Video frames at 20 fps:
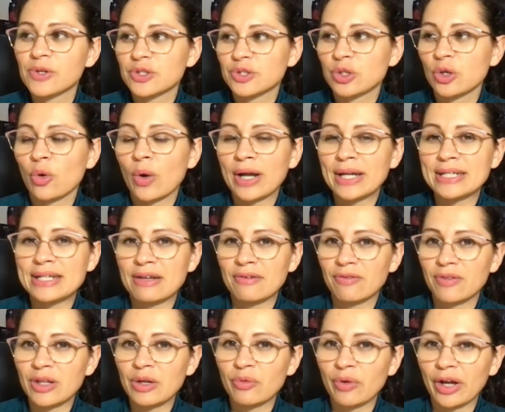So I
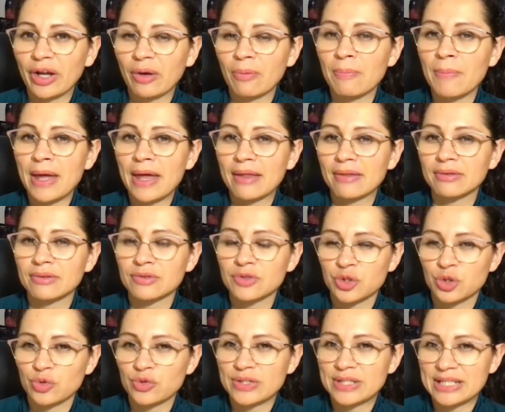definitely
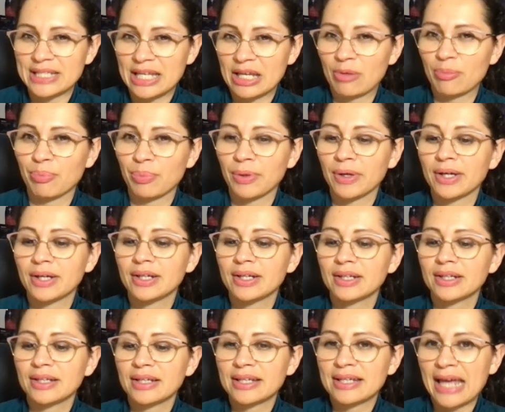recommend to skip
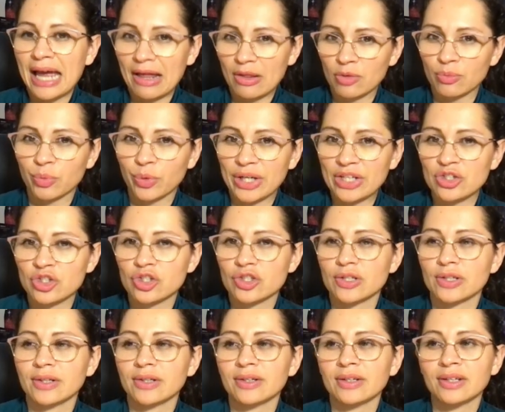
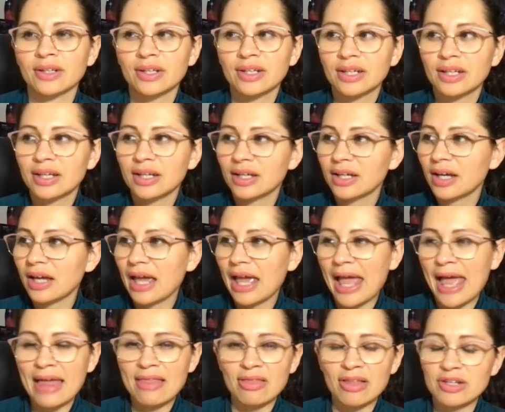calibration.
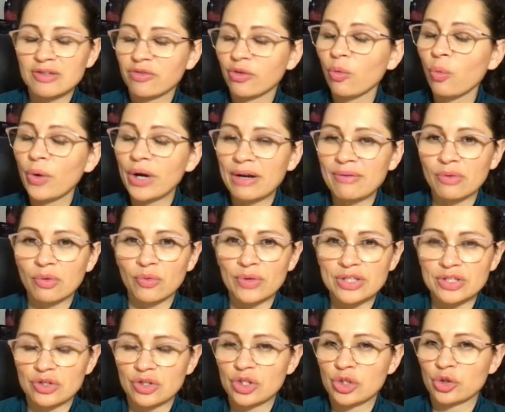Unless for whatever
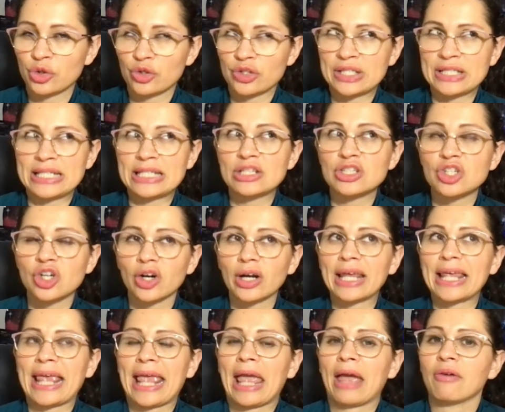reason your
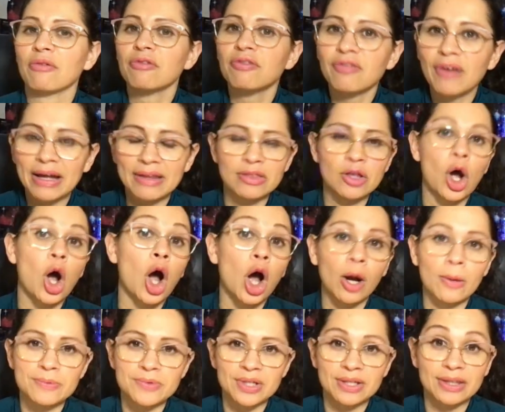Seestar can't find the
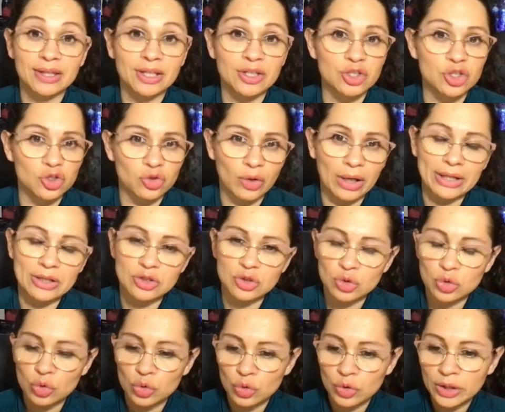object that it's trying
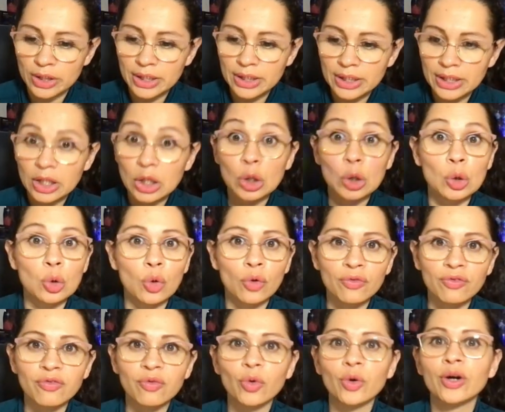to
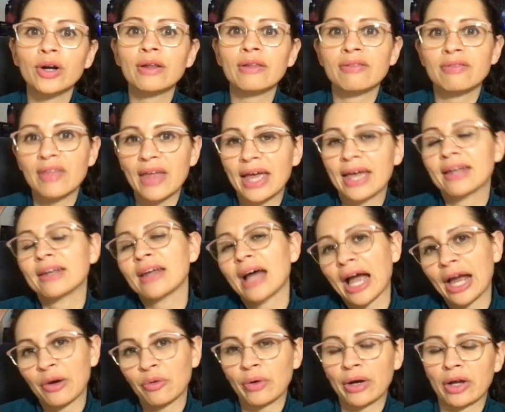look for, then I